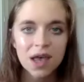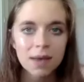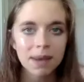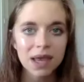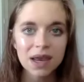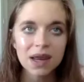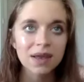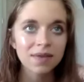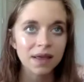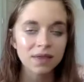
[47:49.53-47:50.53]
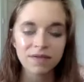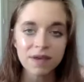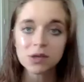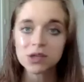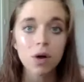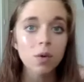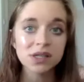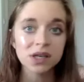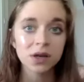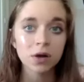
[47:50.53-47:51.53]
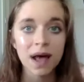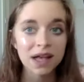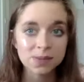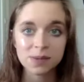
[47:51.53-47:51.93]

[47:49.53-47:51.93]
Bikini and like the females are always going to go last.